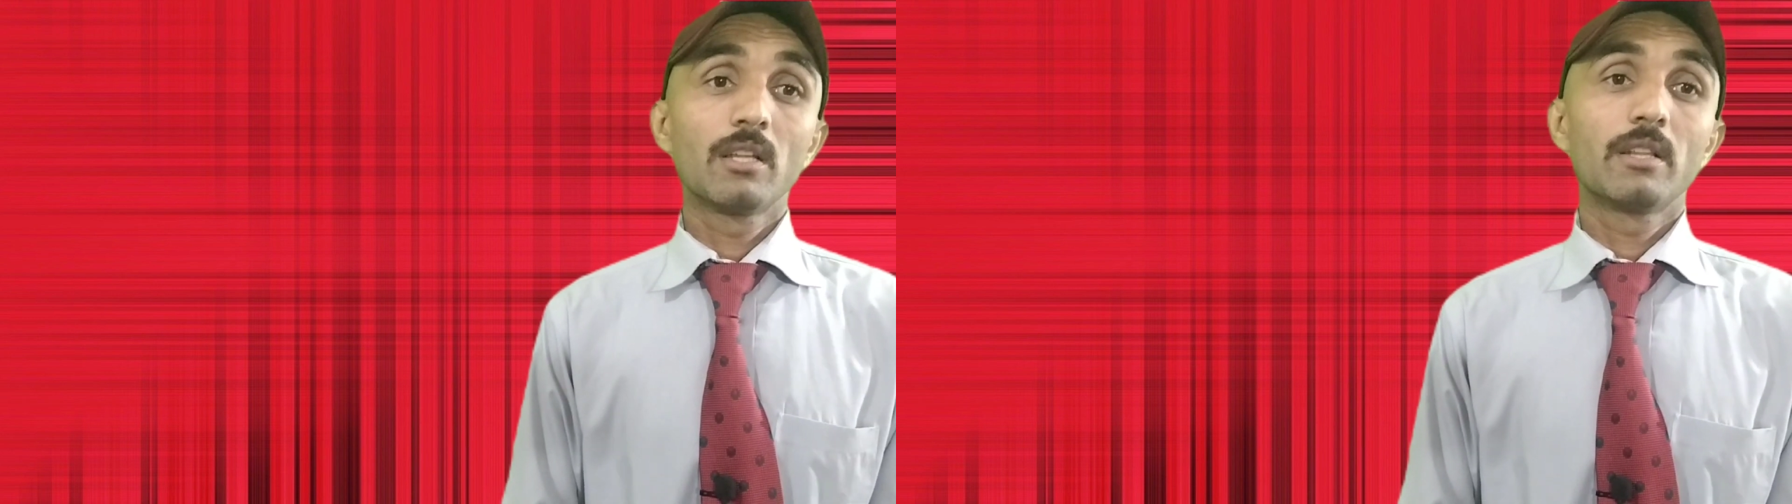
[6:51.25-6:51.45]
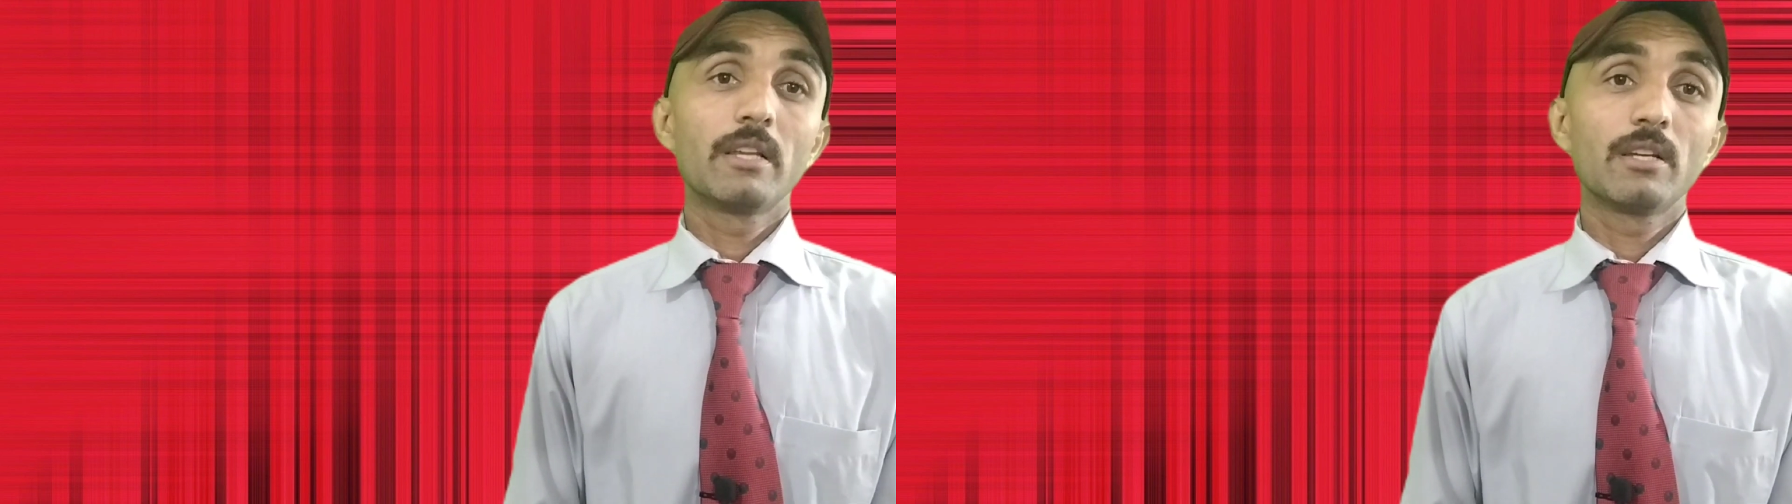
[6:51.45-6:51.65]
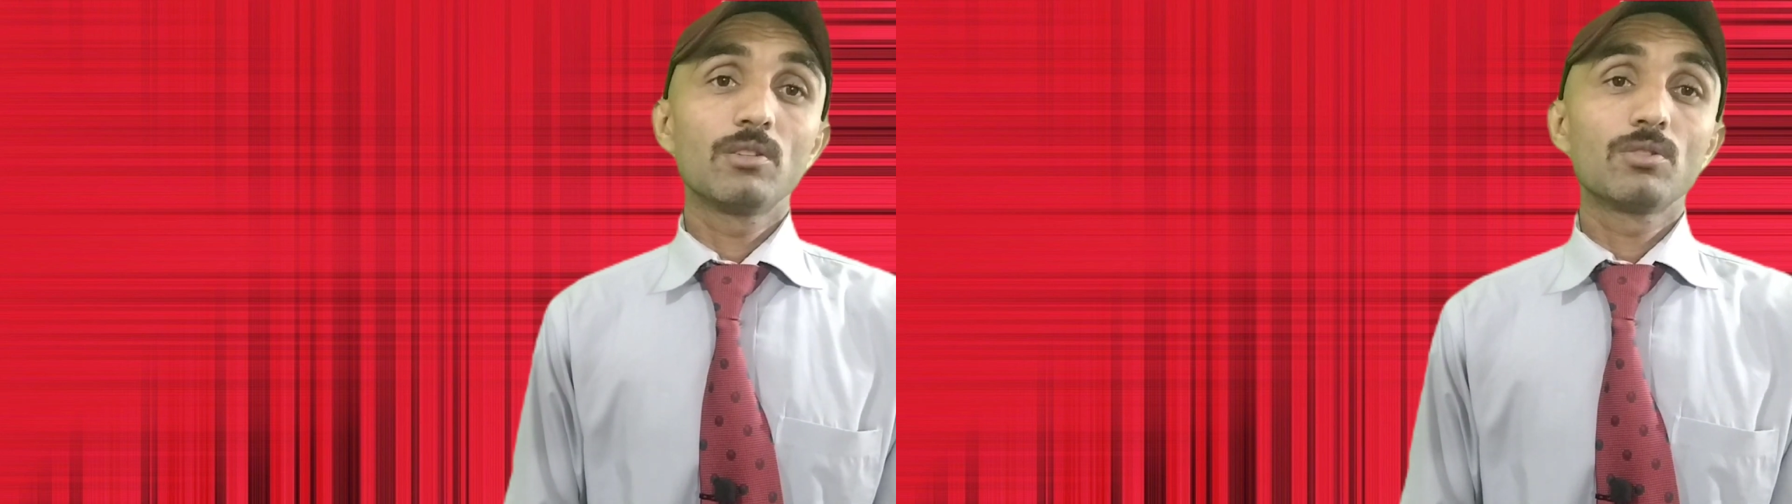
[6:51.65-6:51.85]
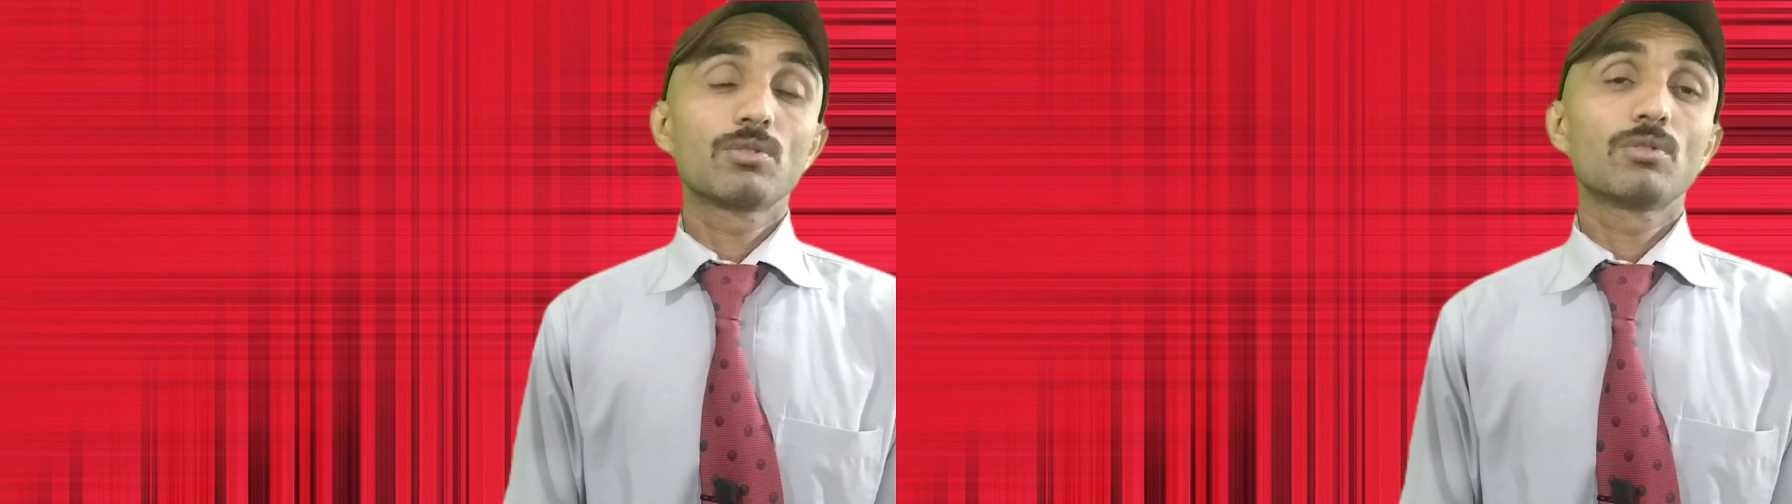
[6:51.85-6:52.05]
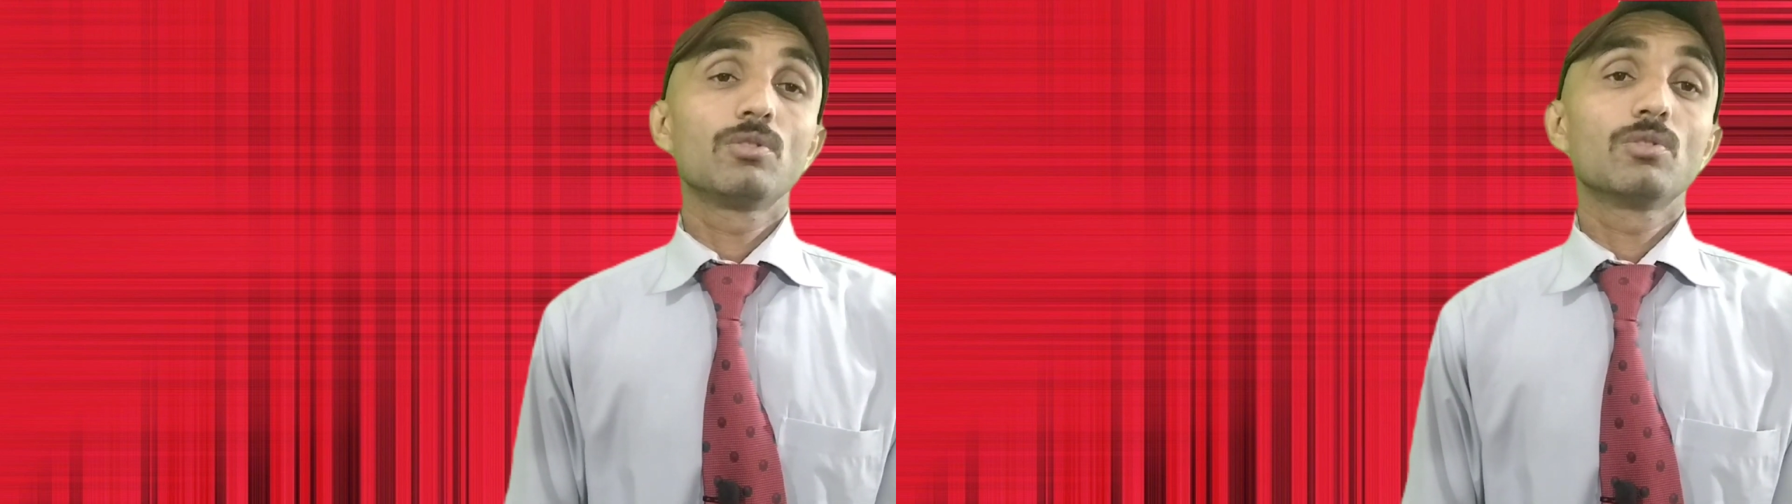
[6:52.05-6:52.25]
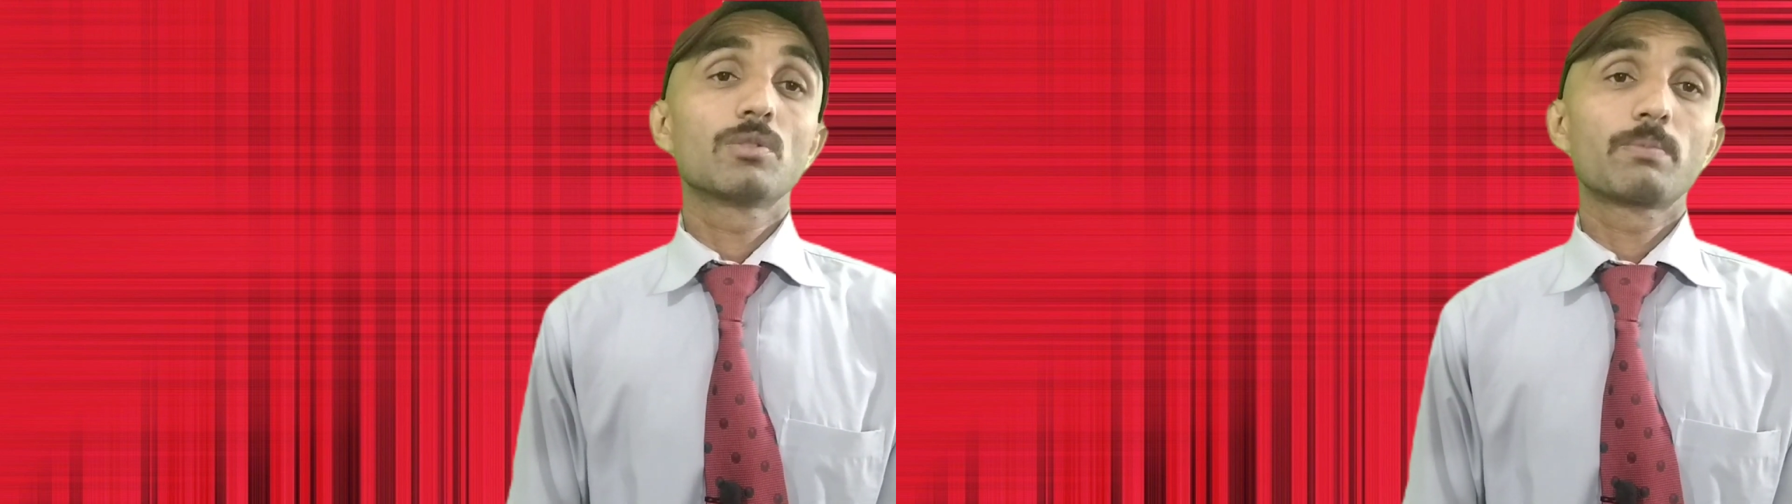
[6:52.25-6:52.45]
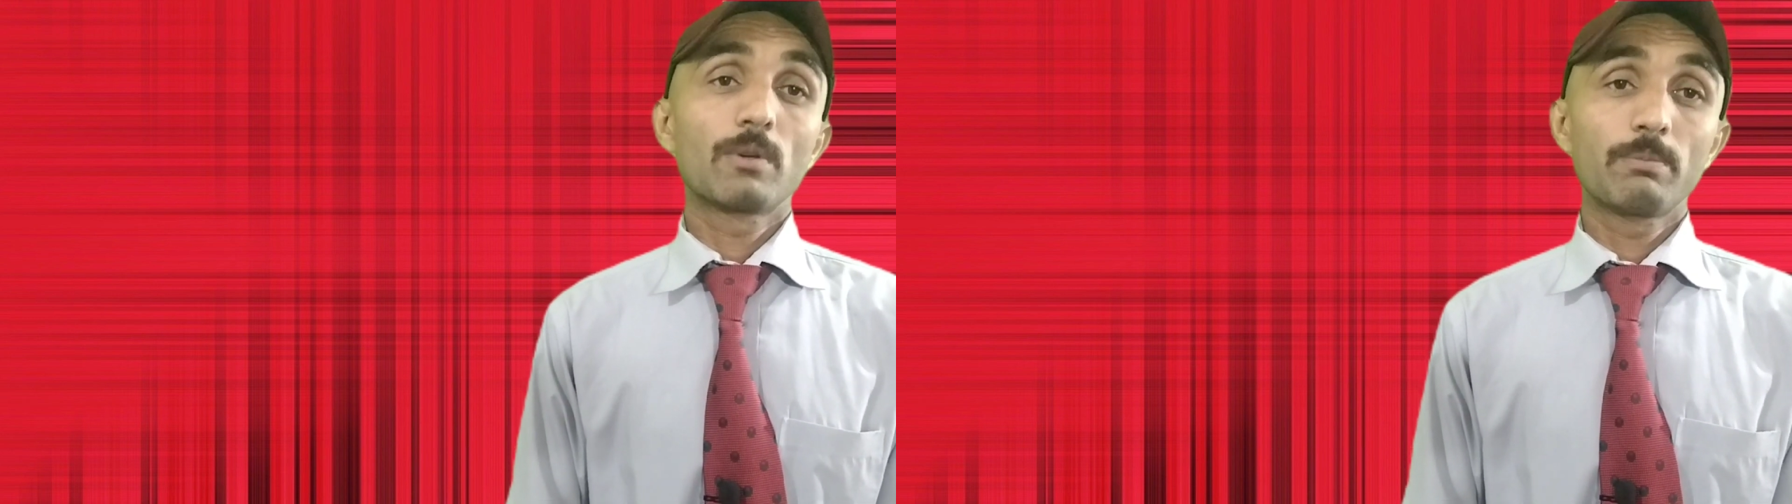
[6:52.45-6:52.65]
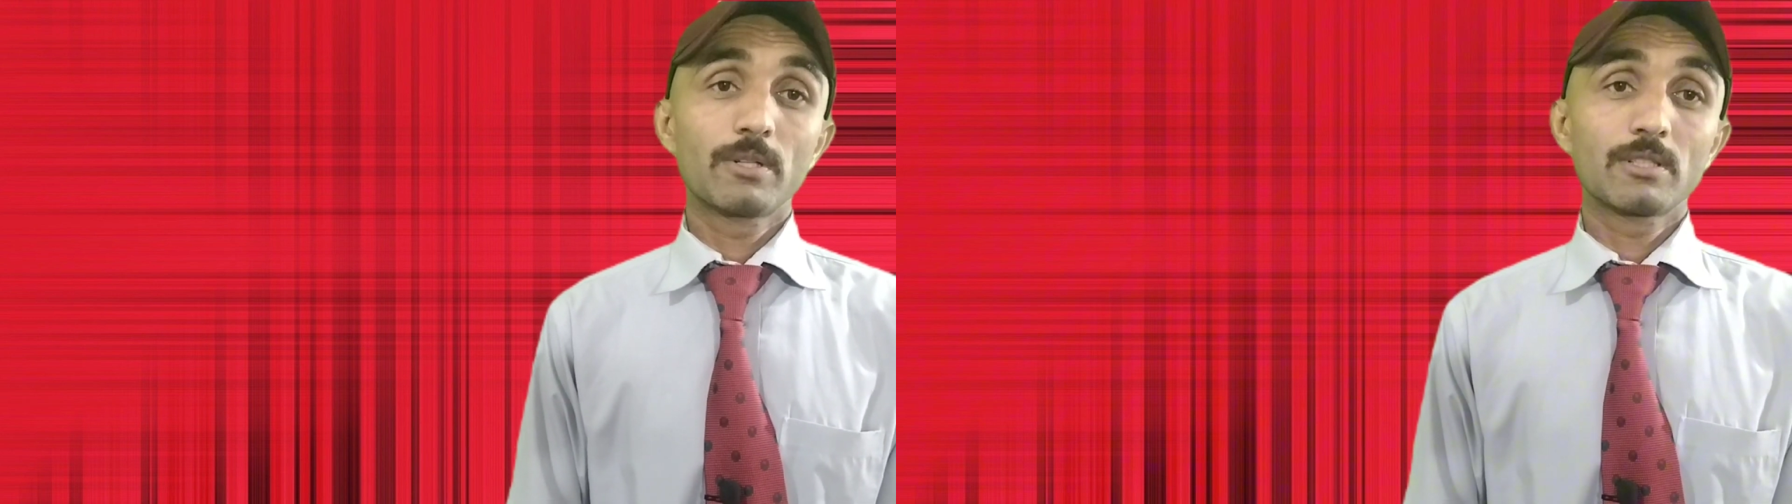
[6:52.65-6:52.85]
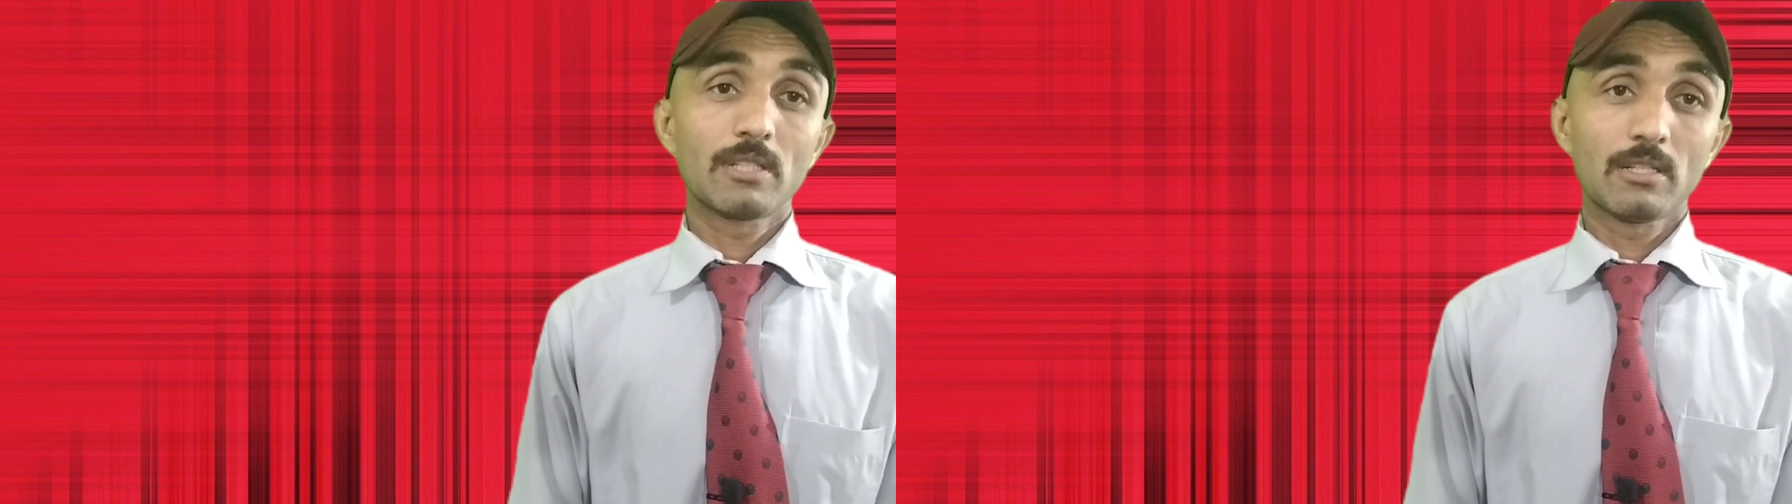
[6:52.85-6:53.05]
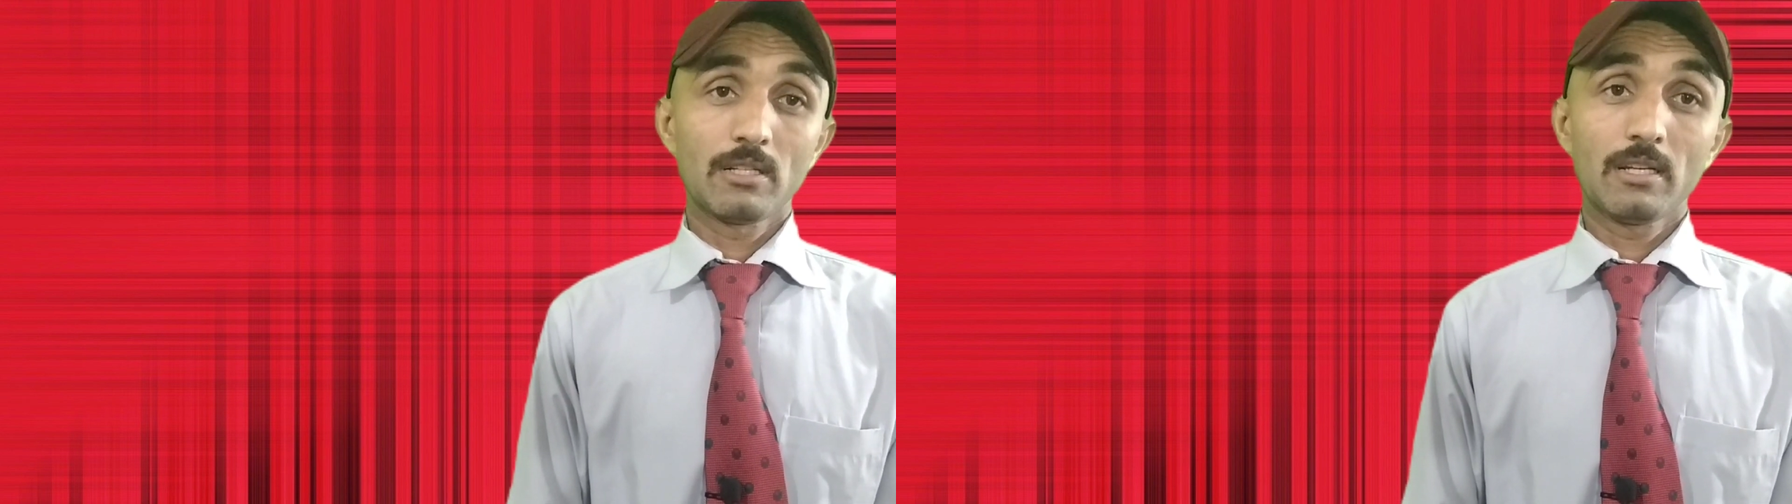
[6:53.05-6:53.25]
then you should use proper channel.